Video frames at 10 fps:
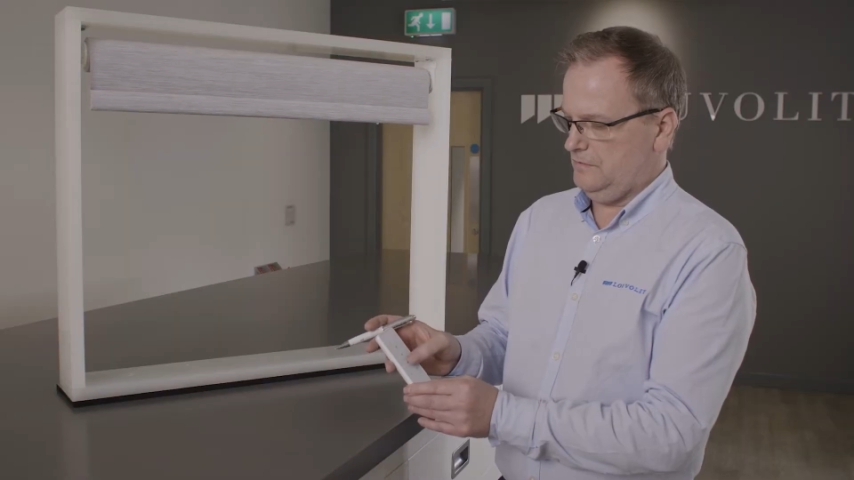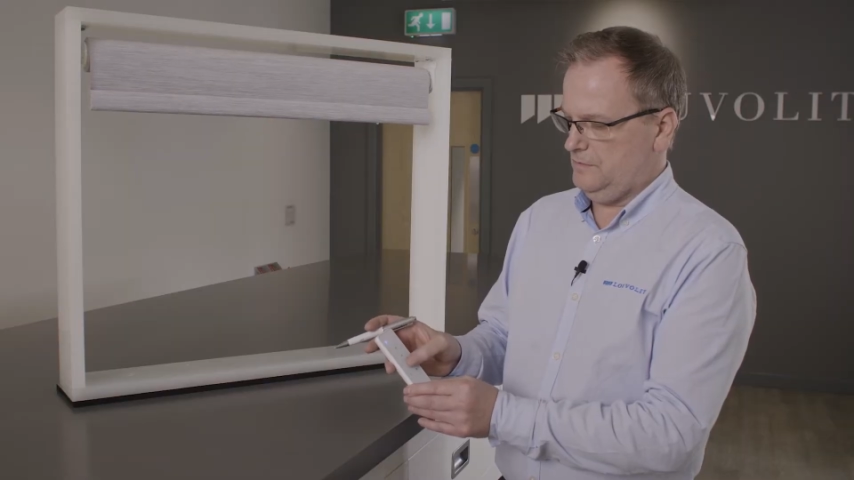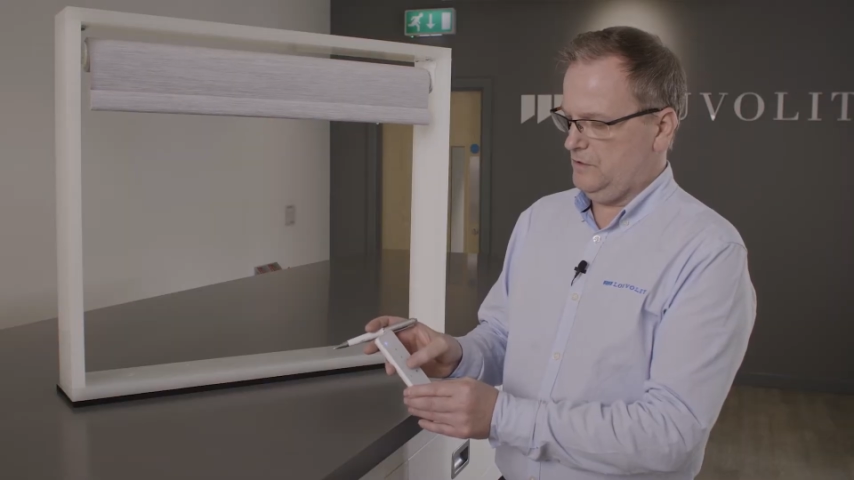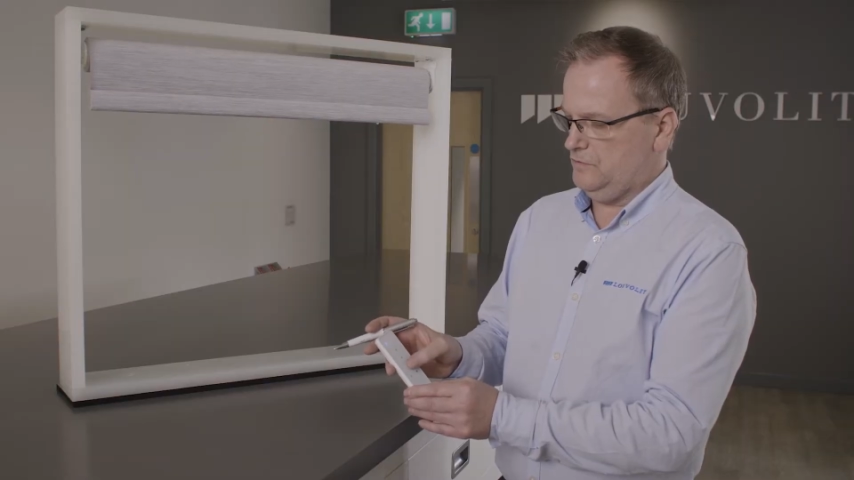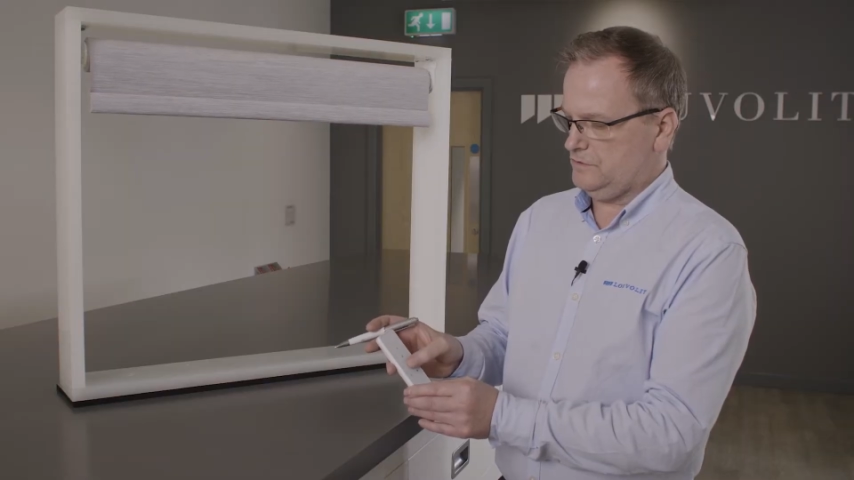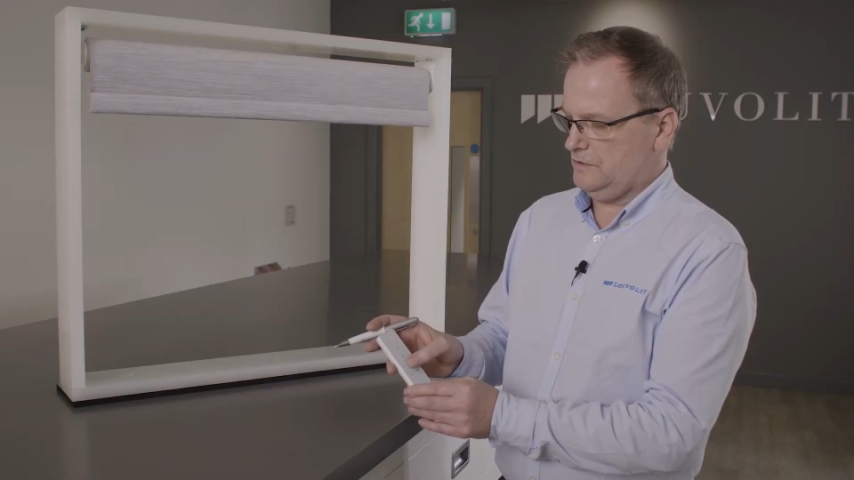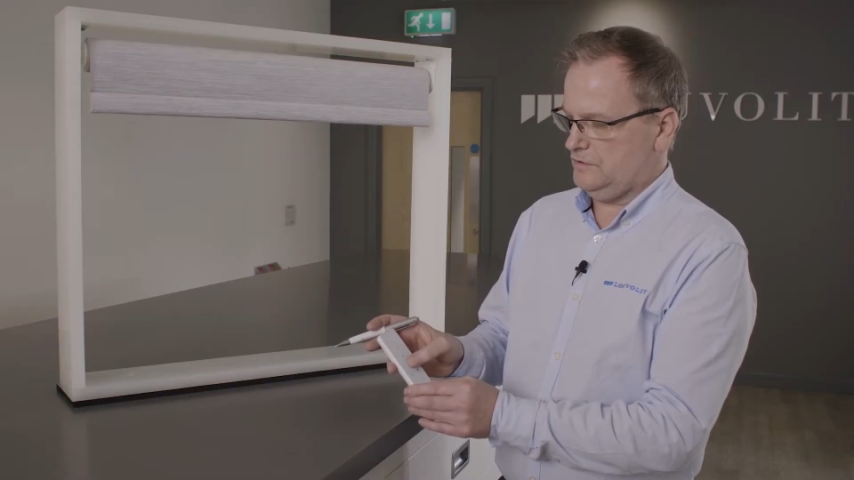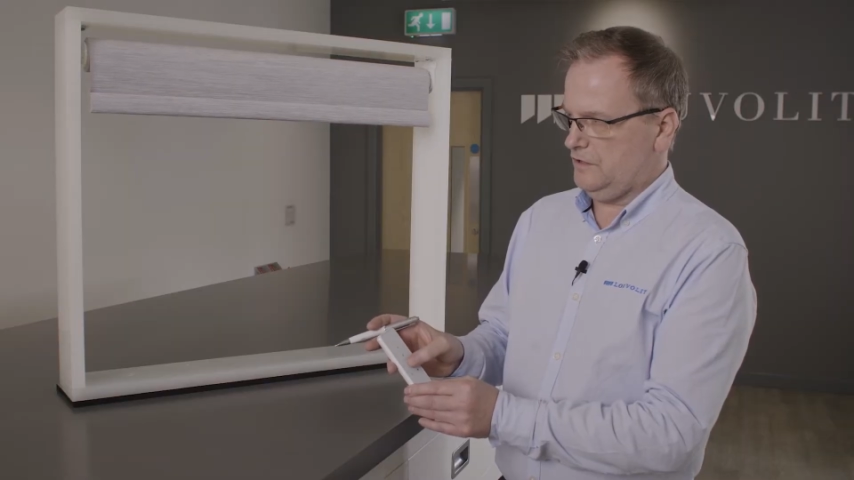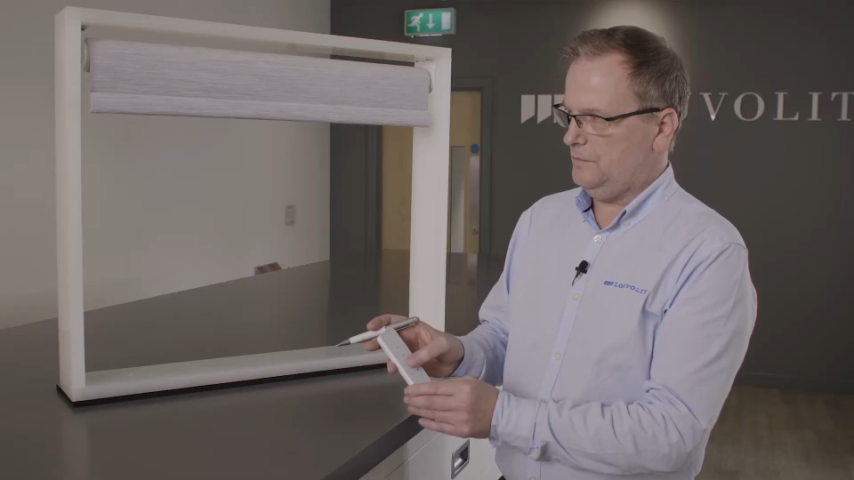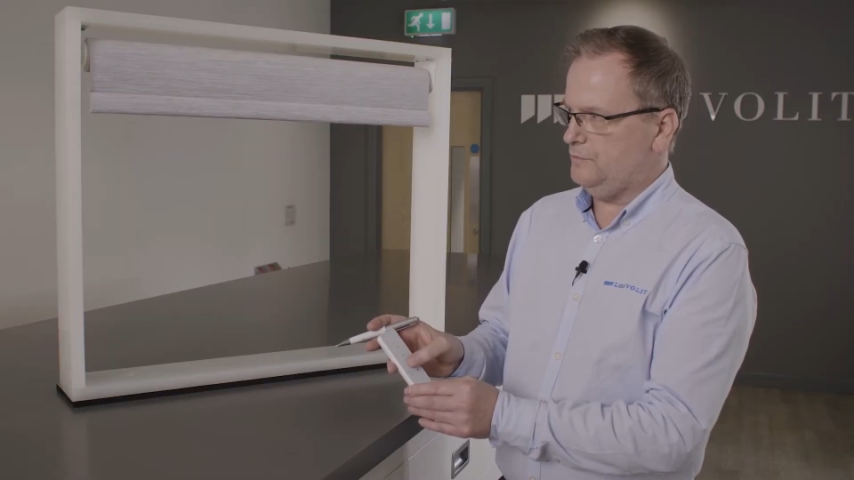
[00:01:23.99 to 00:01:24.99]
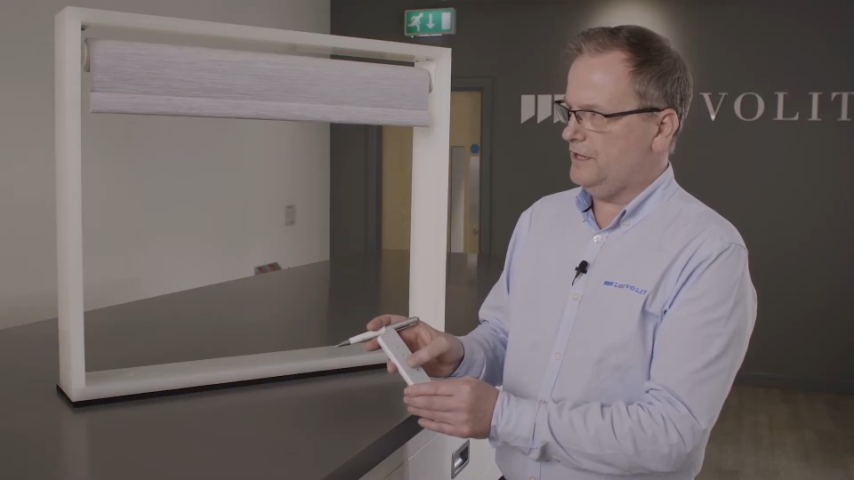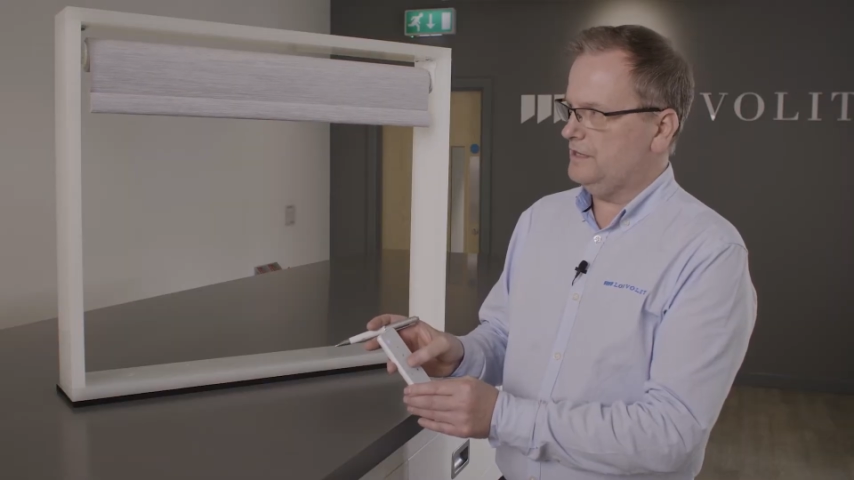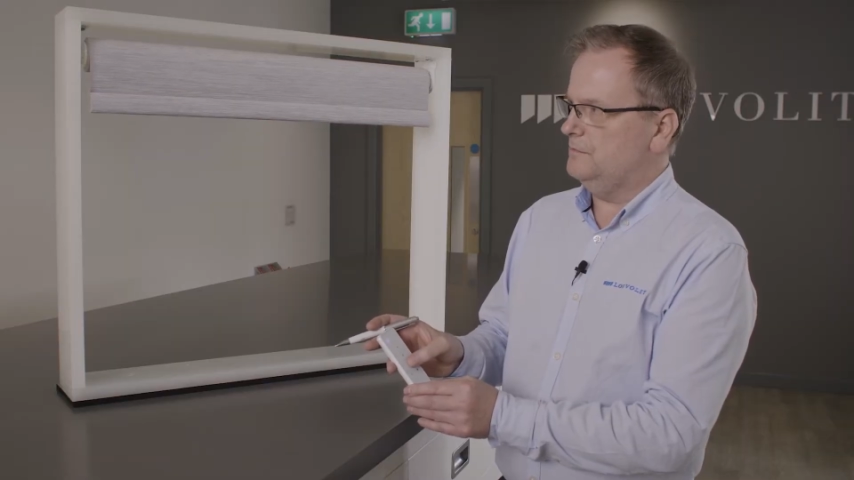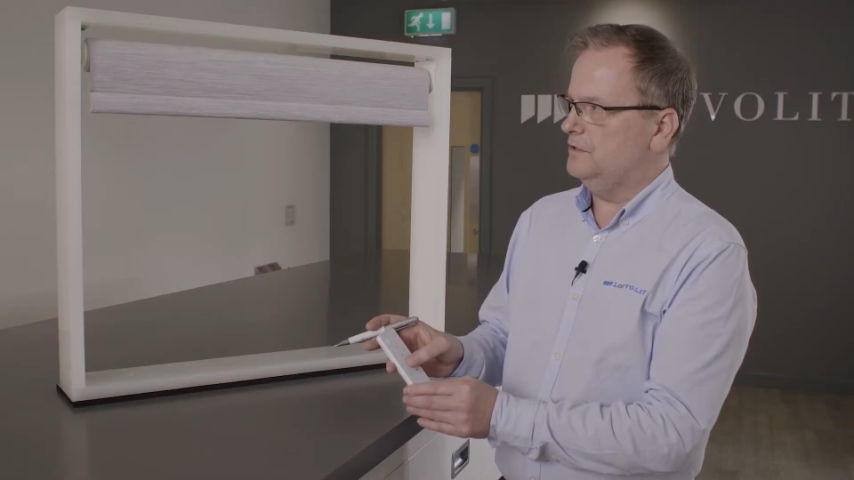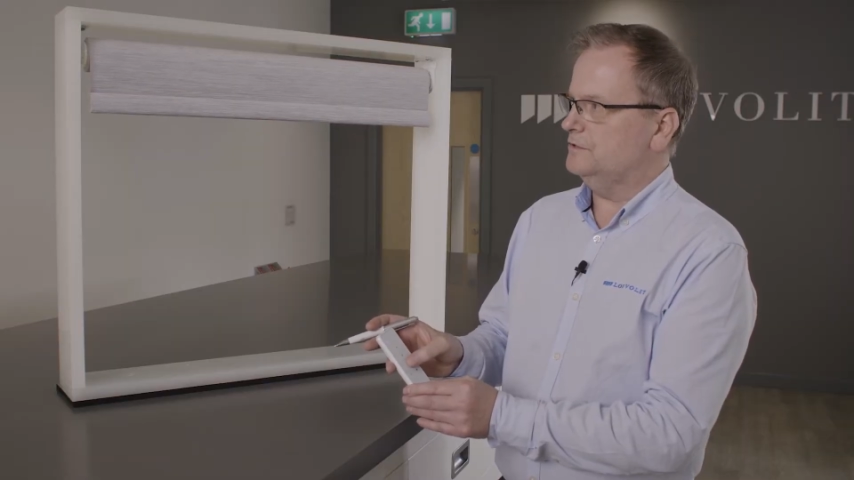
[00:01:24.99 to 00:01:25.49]
remote to operate
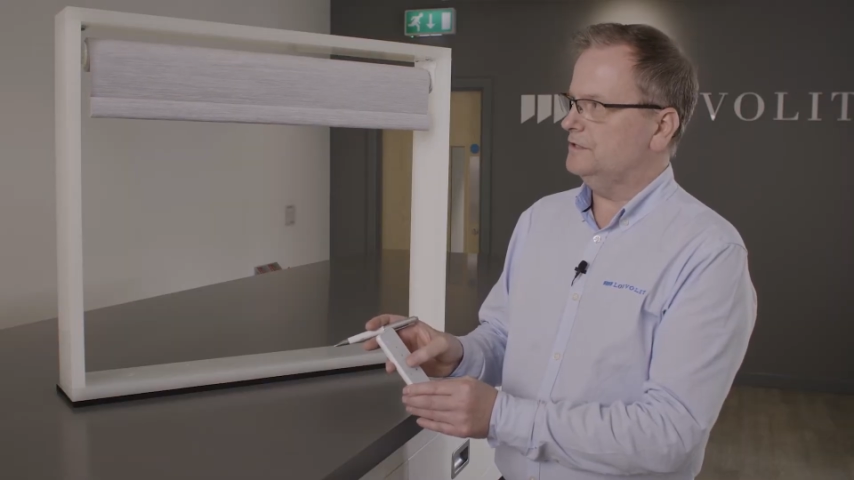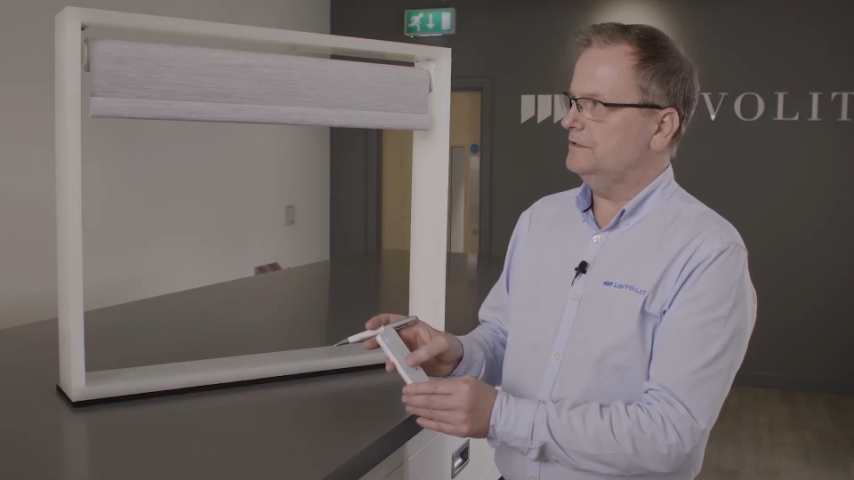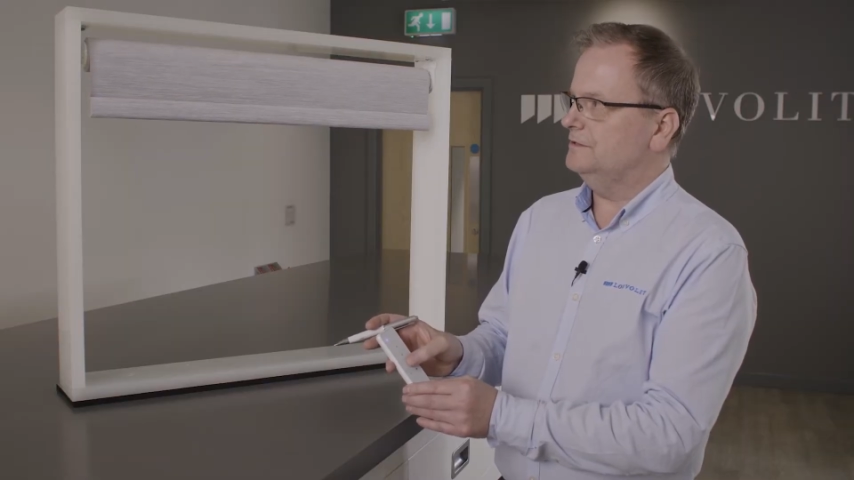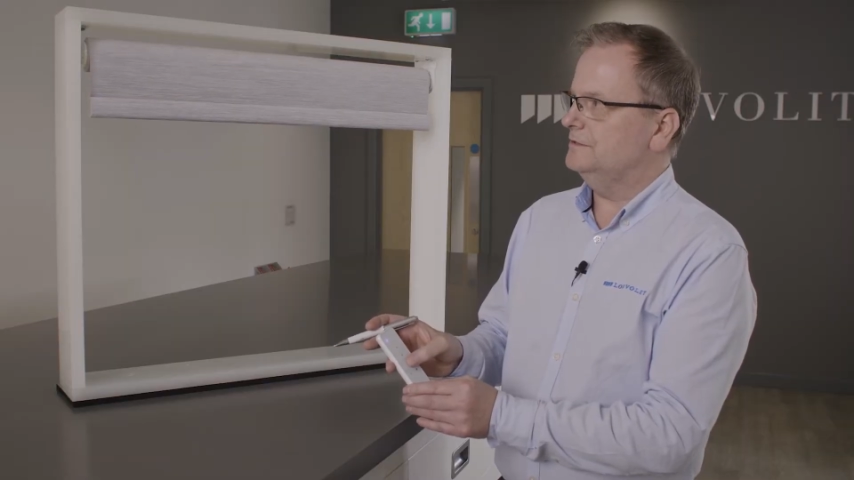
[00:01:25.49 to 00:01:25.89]
the motor.